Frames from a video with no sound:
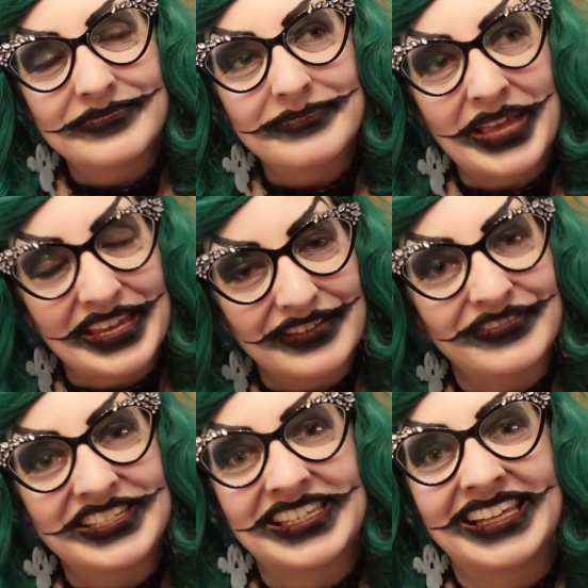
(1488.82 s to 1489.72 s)
paying a
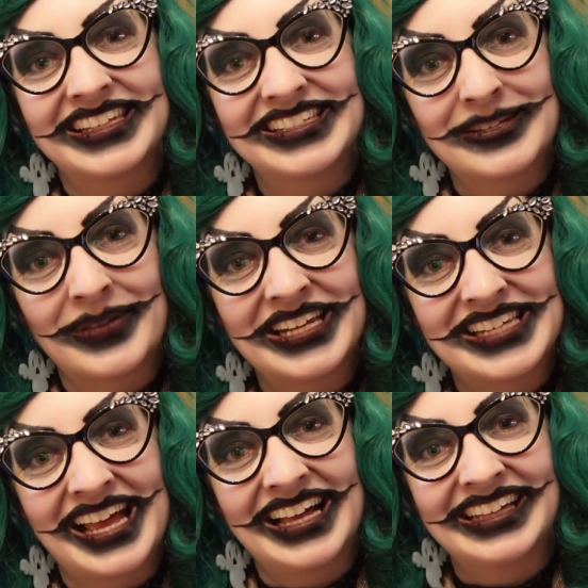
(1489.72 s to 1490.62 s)
visit to my
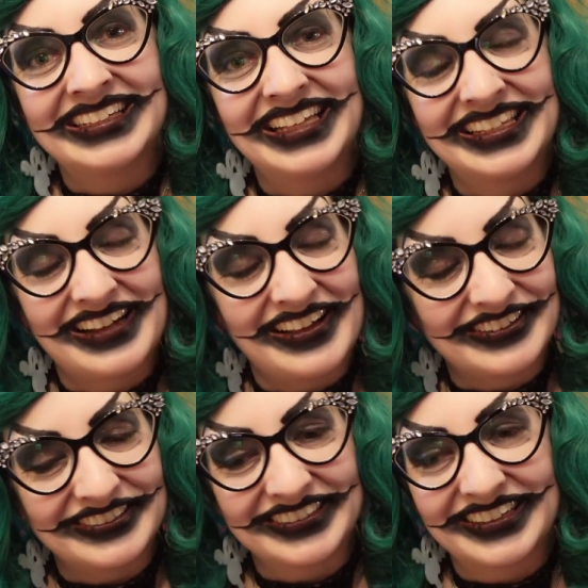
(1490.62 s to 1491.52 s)
dad in
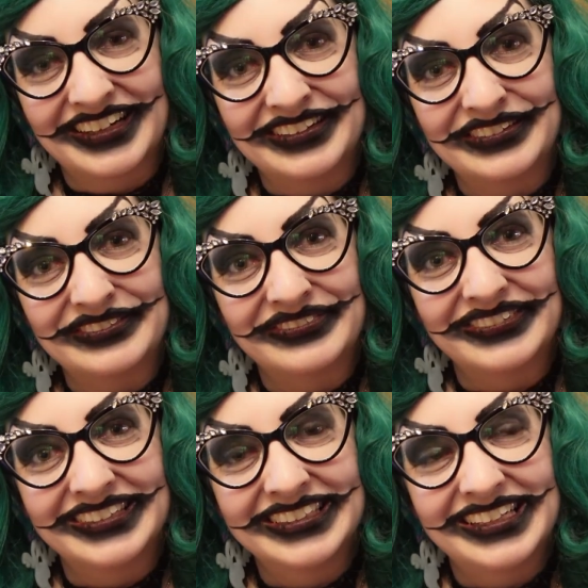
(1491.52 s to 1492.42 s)
honor of
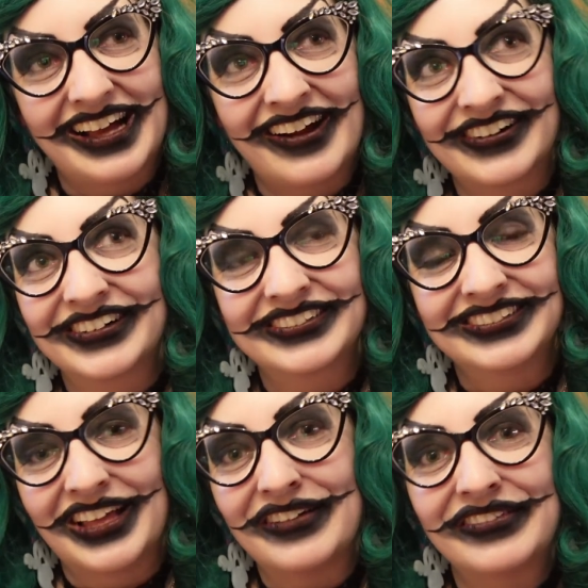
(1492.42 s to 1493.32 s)
our
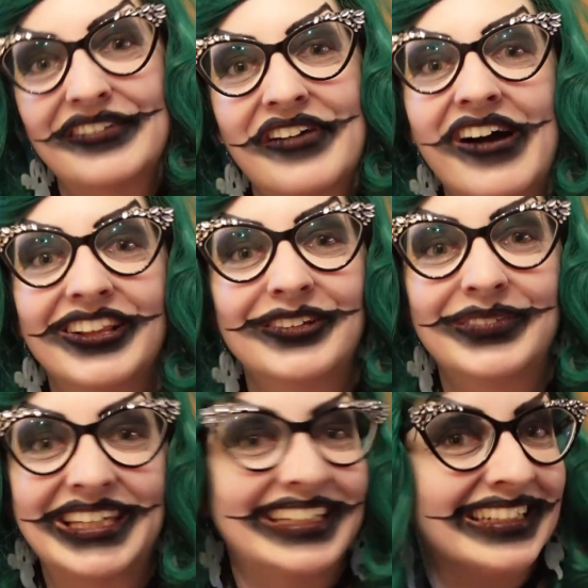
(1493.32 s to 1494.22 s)
love of
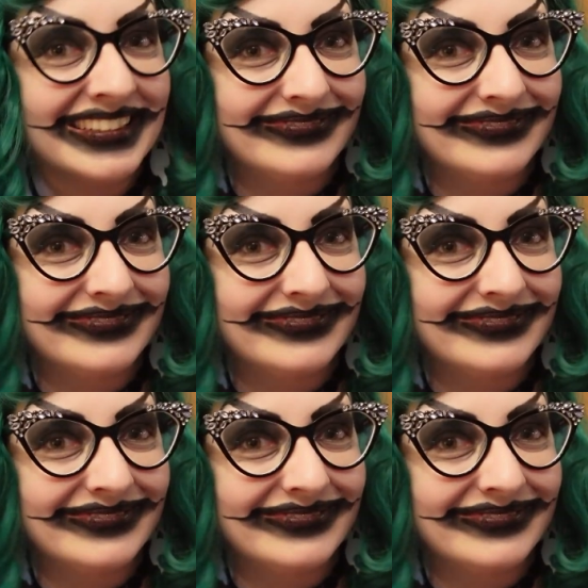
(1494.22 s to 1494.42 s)
Halloween.